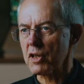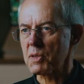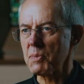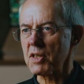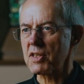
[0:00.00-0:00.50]

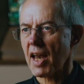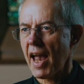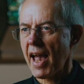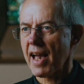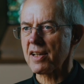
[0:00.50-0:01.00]
Christmas
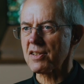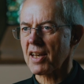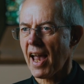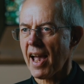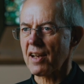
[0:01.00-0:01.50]

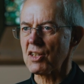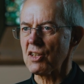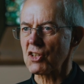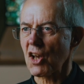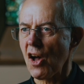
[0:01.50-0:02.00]
has at
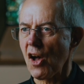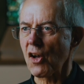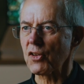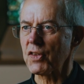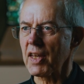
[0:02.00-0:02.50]
its
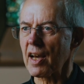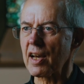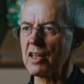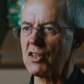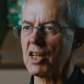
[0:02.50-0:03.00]
heart the
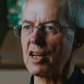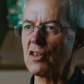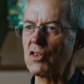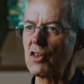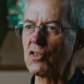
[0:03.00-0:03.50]

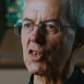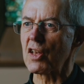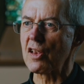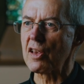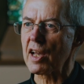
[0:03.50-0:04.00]
idea that
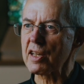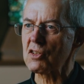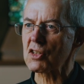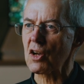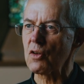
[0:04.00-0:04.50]
the
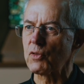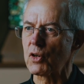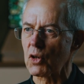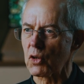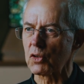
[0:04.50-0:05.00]
light
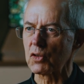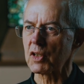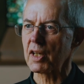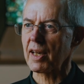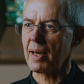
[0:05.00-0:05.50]
of
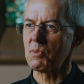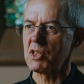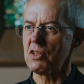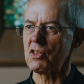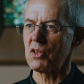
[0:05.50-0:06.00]
God
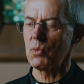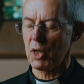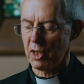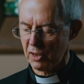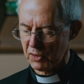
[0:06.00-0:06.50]
comes into the
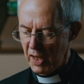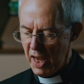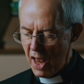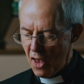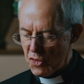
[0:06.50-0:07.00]
world.
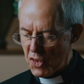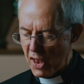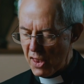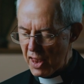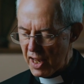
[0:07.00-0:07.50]

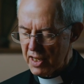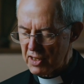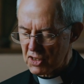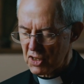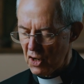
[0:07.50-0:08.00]
The
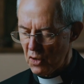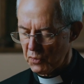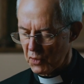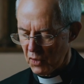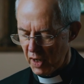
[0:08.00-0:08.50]
light
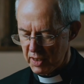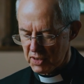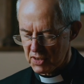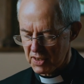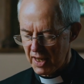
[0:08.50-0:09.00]
of
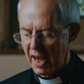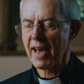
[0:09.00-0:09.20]
Christ